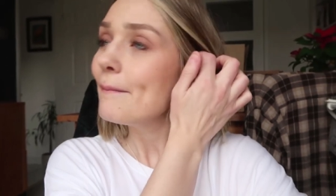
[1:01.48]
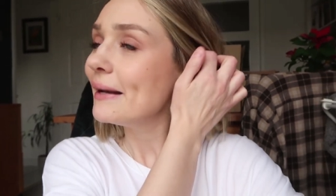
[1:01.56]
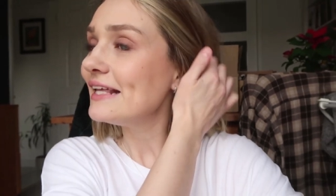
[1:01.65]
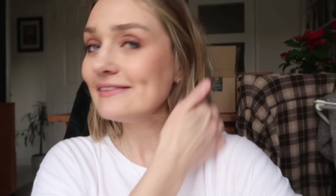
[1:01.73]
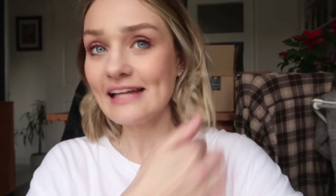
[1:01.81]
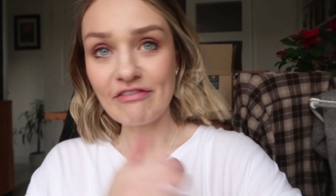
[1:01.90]

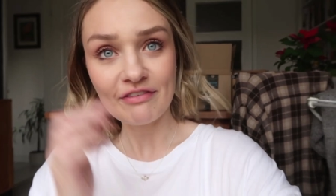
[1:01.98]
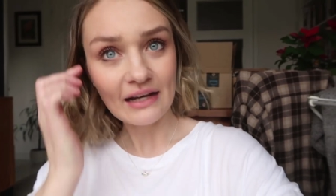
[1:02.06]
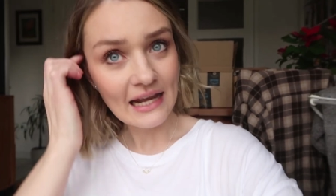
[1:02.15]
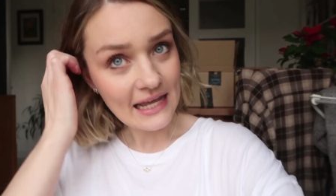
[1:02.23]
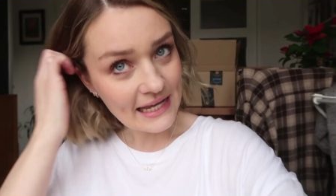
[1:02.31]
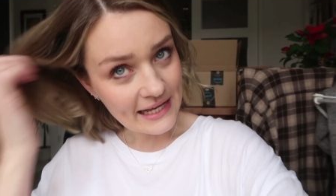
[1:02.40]
but it's
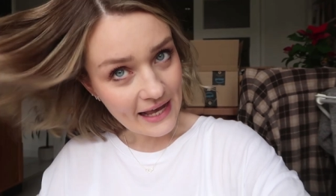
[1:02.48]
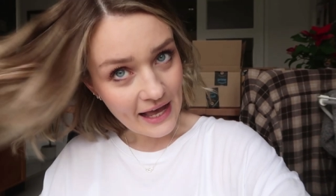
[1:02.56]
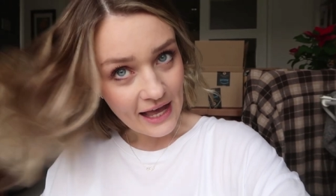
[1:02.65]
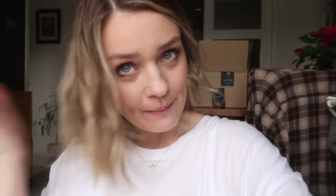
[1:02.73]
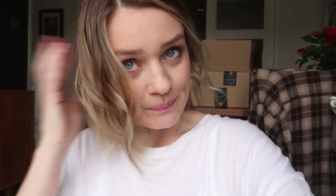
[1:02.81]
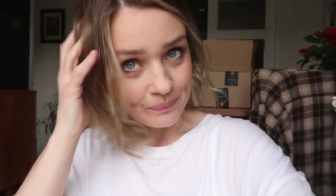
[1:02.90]
definitely...
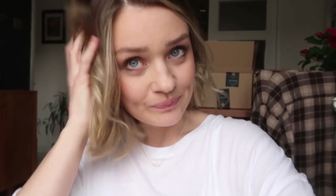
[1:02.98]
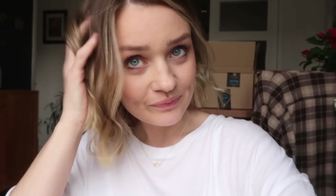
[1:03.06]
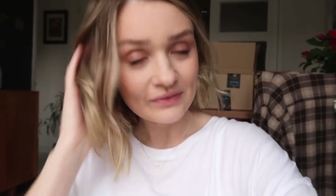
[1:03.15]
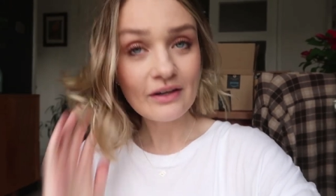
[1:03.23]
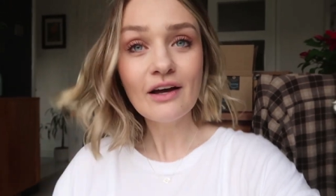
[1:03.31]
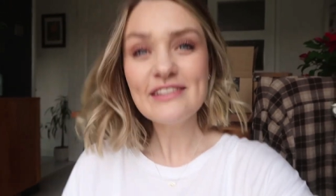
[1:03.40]
Um,
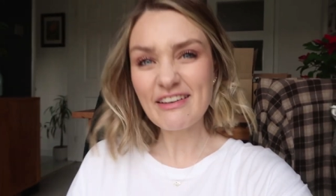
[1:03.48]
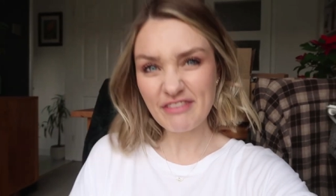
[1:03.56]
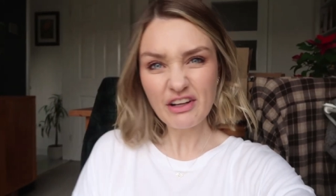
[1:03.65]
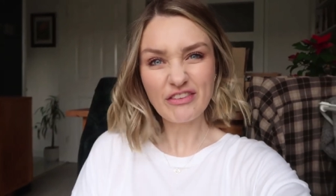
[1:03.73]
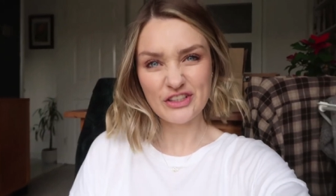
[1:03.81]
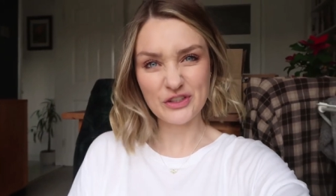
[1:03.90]

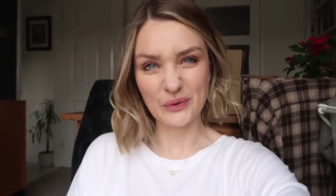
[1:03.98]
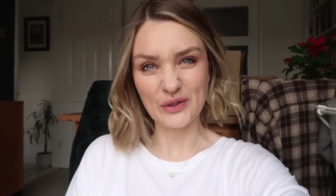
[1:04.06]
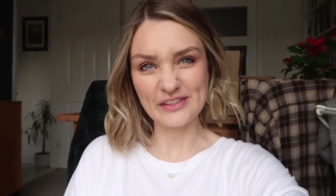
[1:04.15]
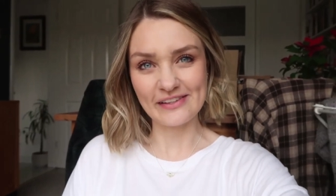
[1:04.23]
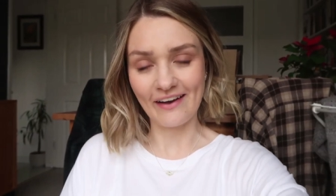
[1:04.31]
definitely on the shorter